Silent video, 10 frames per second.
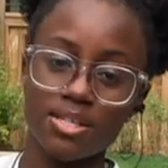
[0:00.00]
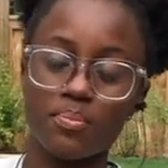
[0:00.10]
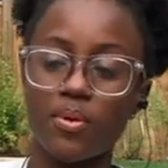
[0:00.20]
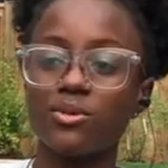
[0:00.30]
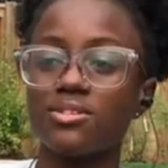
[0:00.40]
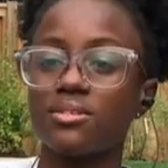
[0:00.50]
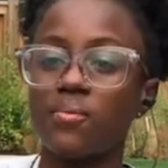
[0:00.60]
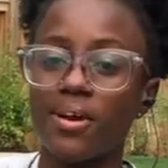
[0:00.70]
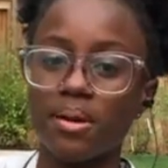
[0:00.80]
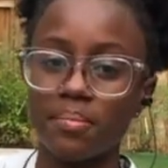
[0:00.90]
opposed to
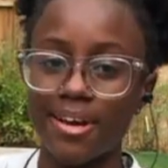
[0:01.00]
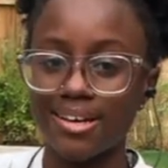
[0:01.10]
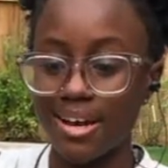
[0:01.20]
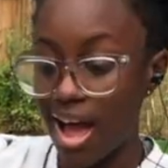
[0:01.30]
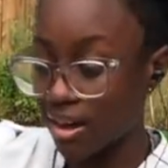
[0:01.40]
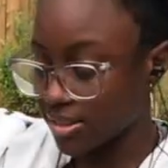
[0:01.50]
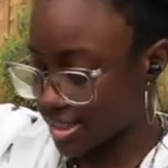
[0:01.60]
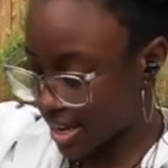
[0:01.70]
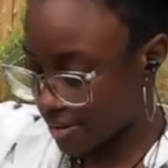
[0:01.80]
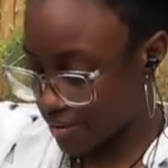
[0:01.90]
when I'm like
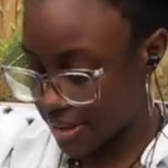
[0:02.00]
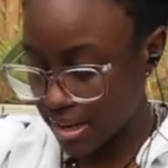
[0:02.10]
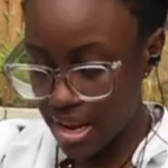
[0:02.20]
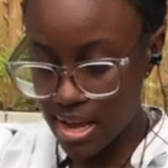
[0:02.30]
outside of it.